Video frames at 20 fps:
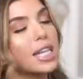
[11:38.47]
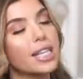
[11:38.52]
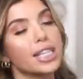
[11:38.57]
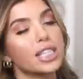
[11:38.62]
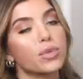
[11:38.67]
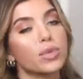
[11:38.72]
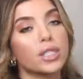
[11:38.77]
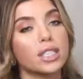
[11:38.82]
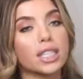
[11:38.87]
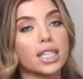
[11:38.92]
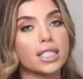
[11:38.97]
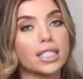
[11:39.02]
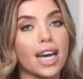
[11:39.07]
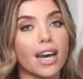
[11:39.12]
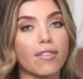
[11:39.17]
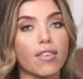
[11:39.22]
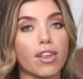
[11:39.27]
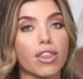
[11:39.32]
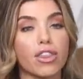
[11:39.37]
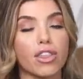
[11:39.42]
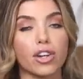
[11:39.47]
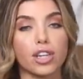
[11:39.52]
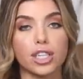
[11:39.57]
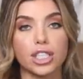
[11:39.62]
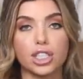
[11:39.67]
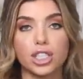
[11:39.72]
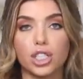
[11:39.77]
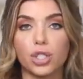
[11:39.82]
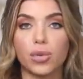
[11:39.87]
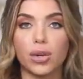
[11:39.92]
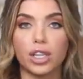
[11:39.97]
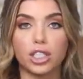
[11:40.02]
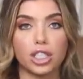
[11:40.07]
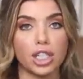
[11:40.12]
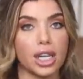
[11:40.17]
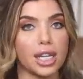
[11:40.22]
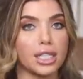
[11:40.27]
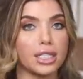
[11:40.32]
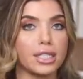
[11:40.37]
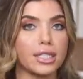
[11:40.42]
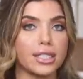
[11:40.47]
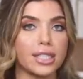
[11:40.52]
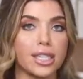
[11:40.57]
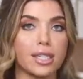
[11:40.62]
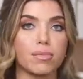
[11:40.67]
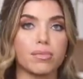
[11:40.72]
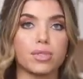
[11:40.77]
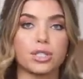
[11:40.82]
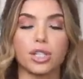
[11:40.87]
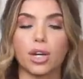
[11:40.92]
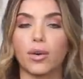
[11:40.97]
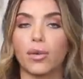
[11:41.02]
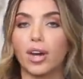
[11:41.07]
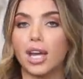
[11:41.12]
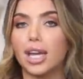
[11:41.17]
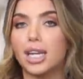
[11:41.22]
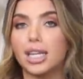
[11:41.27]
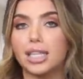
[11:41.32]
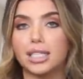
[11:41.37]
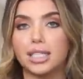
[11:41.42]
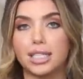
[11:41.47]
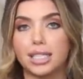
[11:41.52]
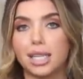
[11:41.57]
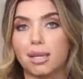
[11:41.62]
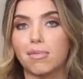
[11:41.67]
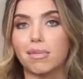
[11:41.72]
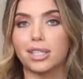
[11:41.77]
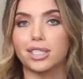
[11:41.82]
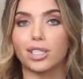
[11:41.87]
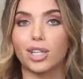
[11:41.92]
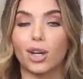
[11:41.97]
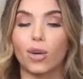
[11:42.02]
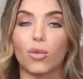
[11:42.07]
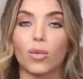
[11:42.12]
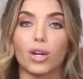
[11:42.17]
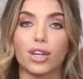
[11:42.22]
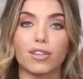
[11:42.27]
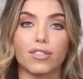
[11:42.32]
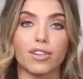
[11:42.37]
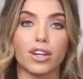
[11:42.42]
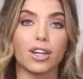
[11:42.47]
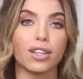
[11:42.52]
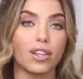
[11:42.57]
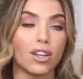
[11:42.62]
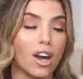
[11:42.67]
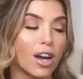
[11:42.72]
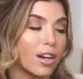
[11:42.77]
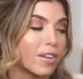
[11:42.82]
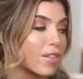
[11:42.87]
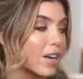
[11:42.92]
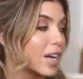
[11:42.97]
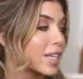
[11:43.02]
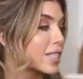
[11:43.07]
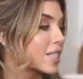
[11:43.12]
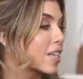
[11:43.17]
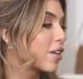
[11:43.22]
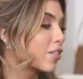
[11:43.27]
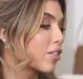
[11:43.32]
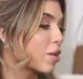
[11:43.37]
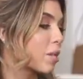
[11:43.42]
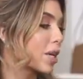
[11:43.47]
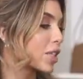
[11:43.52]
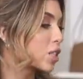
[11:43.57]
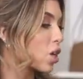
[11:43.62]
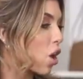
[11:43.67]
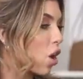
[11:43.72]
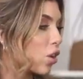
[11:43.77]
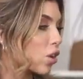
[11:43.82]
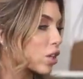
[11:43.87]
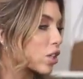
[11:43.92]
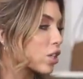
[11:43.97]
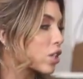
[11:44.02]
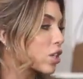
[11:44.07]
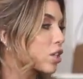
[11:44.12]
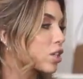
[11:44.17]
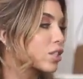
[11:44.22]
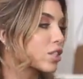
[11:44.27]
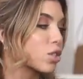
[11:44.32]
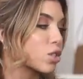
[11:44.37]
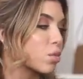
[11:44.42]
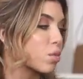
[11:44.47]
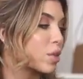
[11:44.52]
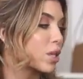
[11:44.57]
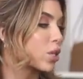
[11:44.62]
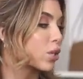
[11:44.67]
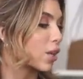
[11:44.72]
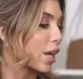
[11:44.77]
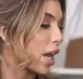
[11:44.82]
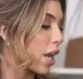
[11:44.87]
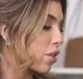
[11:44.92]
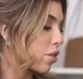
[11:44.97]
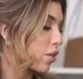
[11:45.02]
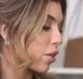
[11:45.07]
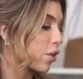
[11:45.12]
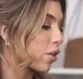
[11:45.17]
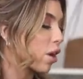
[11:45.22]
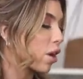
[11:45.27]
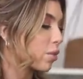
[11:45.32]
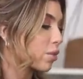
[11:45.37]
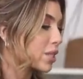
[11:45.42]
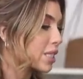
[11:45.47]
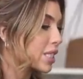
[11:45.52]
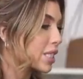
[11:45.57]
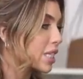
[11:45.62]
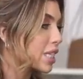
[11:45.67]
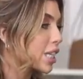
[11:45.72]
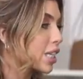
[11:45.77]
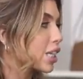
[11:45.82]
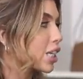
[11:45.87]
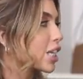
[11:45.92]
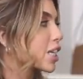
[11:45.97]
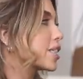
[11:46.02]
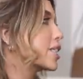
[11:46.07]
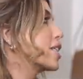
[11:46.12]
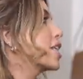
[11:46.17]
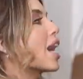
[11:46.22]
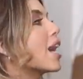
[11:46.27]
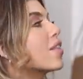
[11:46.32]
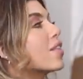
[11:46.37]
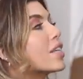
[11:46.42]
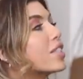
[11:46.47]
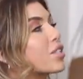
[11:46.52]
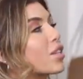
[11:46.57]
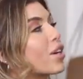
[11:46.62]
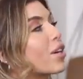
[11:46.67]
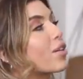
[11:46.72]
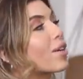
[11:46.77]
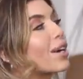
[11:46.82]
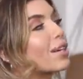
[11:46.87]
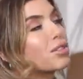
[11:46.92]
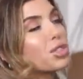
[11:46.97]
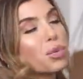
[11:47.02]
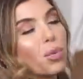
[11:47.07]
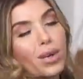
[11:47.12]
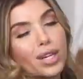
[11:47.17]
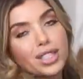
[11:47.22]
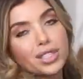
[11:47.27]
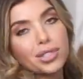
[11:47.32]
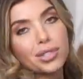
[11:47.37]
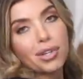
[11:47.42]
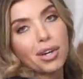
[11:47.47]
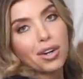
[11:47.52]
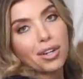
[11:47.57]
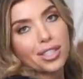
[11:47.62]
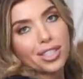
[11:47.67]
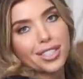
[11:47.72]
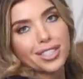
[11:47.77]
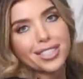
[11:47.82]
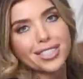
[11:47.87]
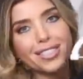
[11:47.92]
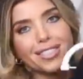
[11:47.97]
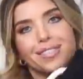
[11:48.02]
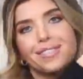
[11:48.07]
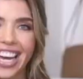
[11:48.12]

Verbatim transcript: This one does have a 32 inch inseam, so an inseam that's gonna work for a lot of us. For my taller girls, this would be great thrown on with sneakers, and these are around $22.